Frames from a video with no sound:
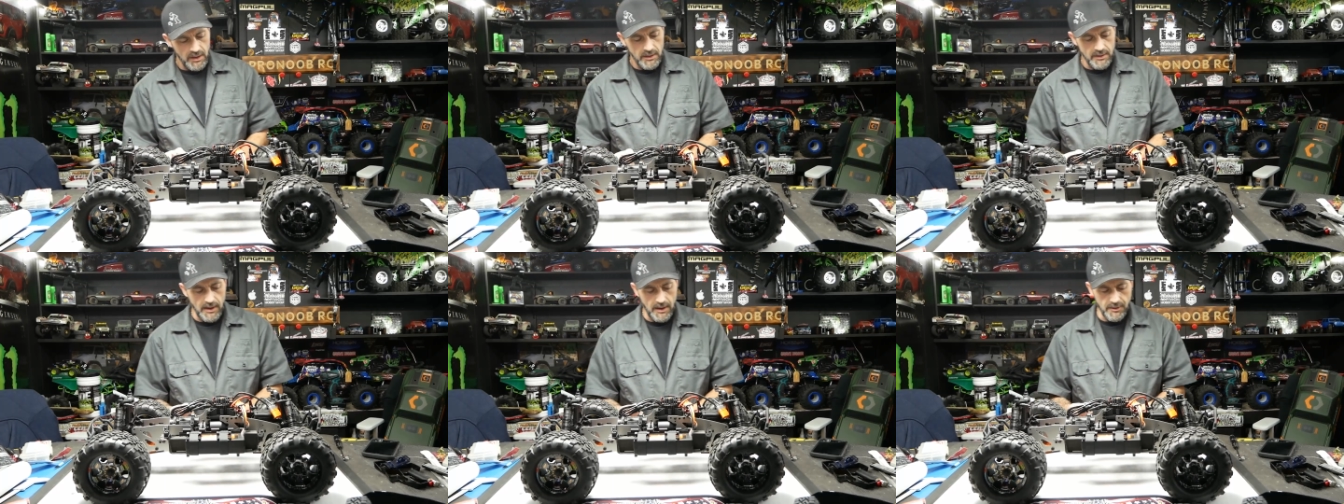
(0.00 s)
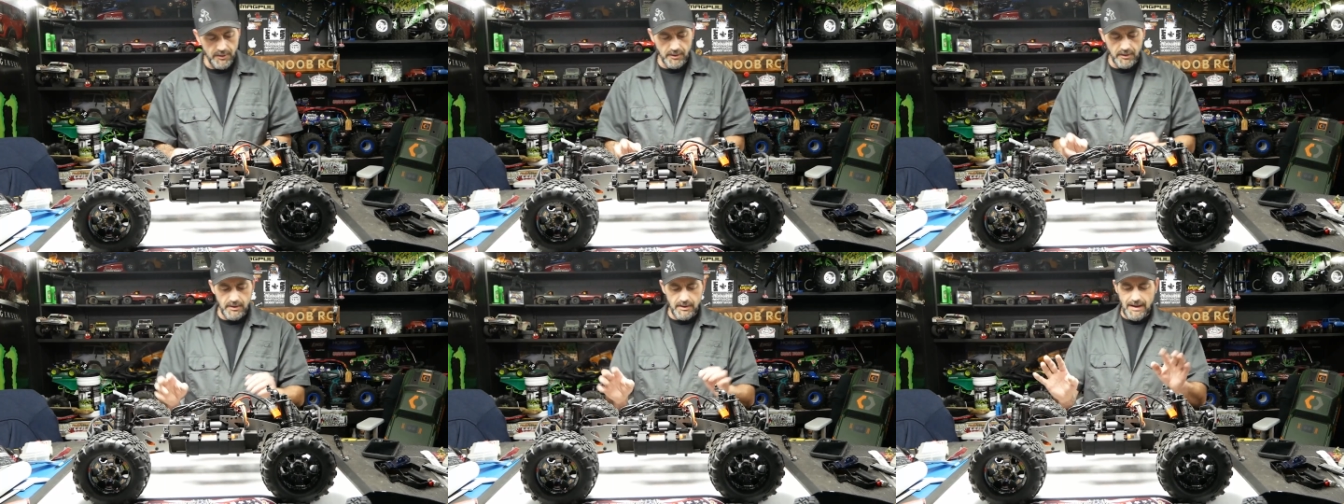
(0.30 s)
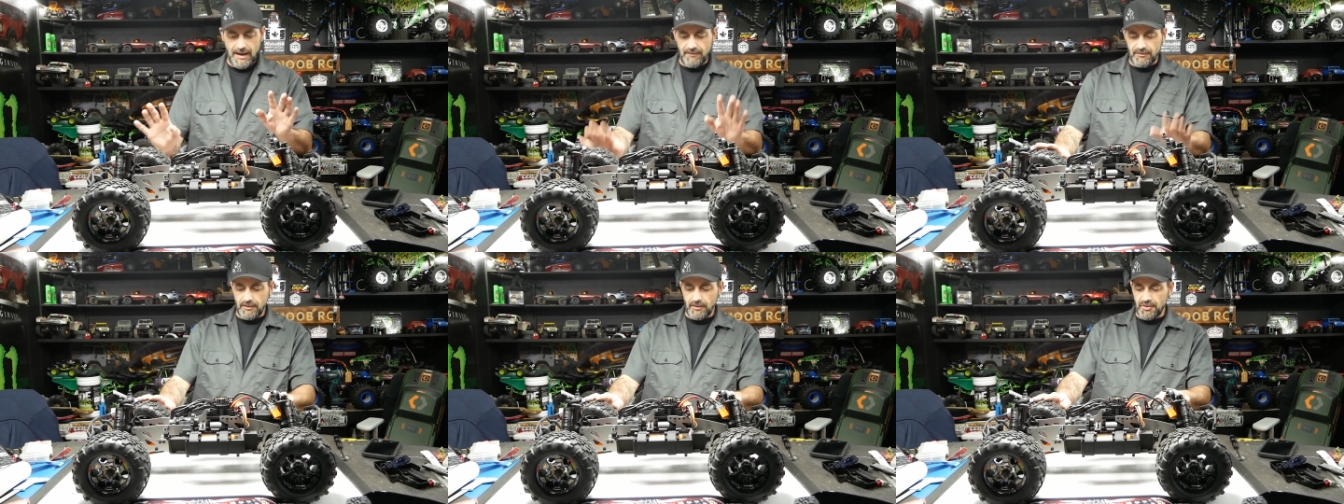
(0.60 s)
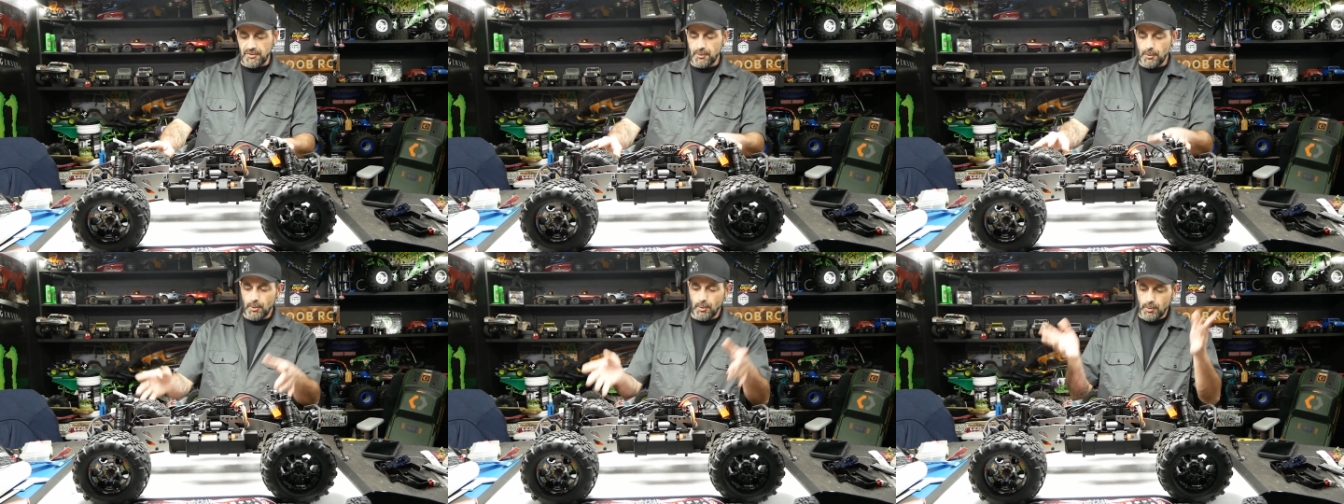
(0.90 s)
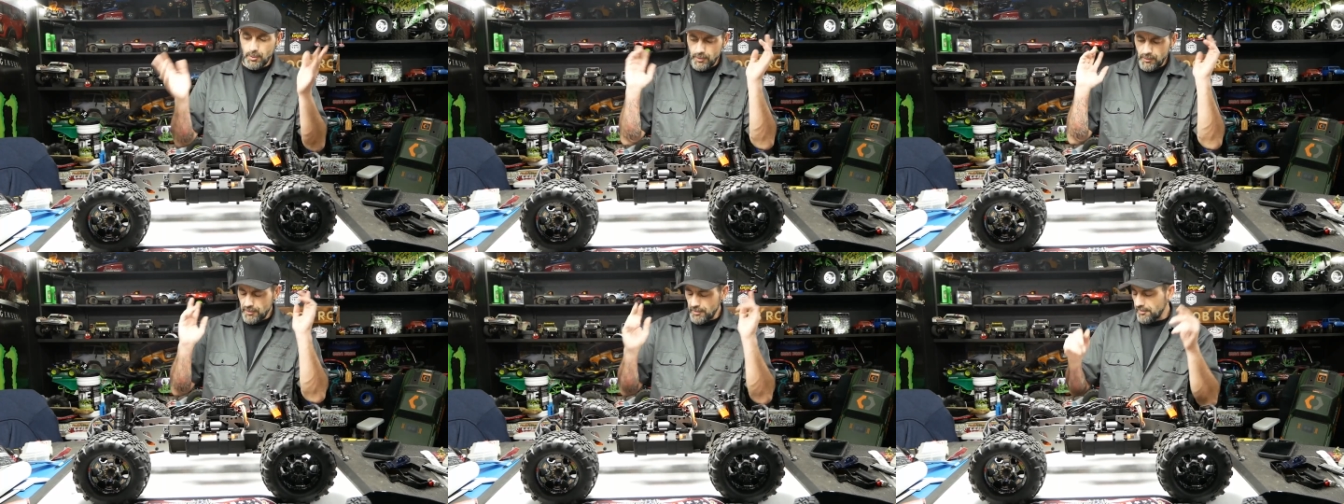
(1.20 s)
Now you're going to have to
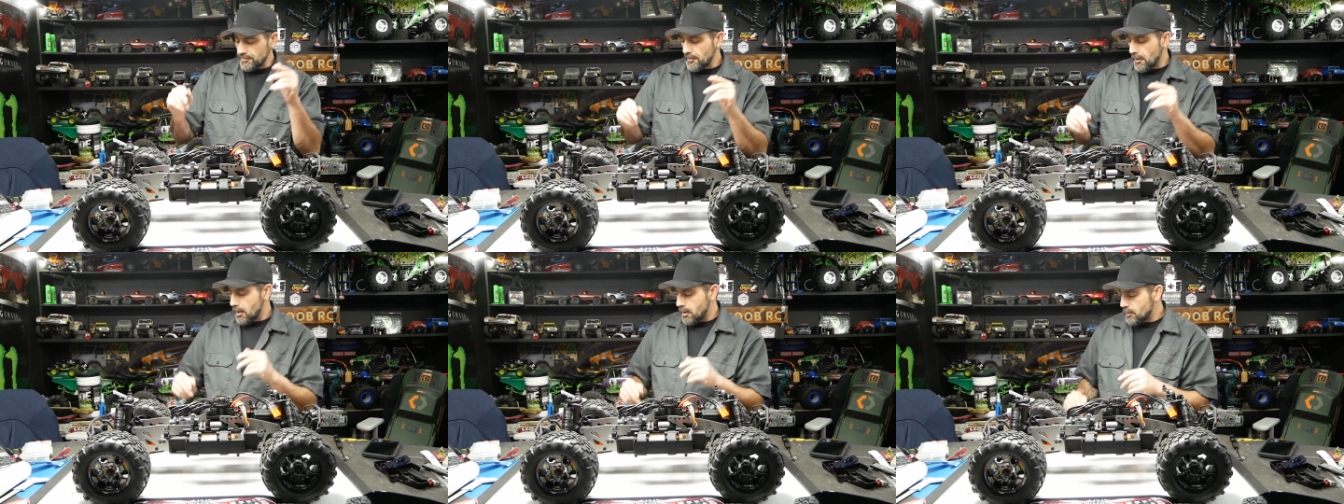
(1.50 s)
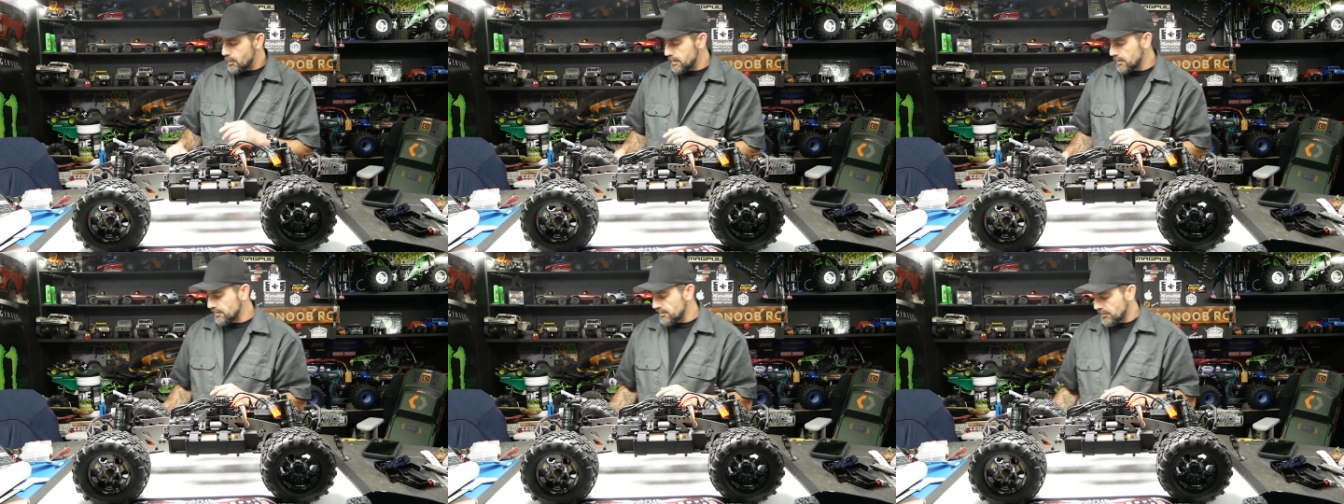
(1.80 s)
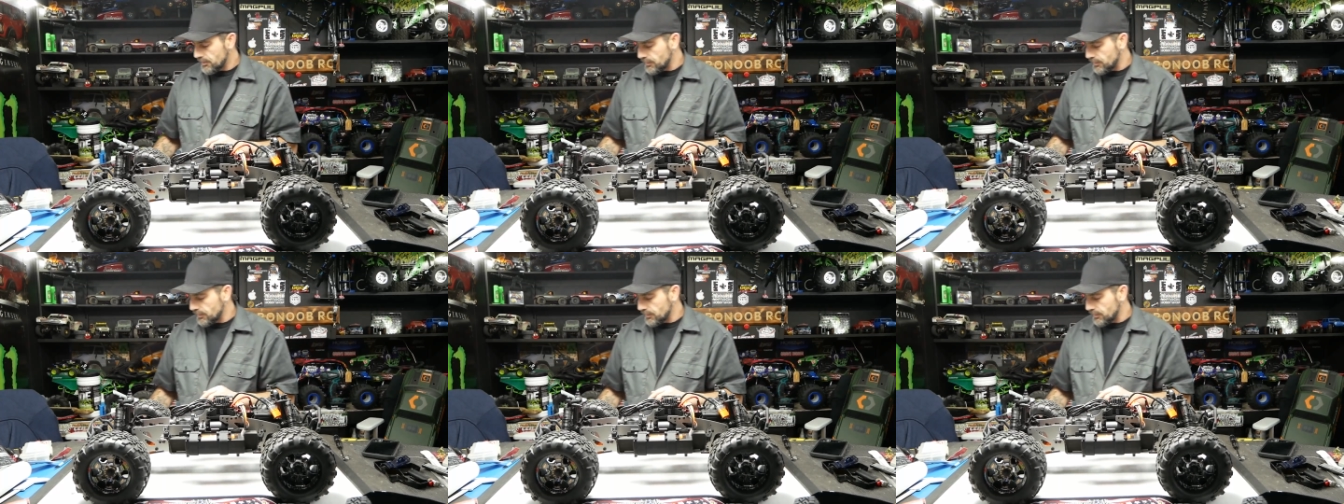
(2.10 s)
throw the stock wheels in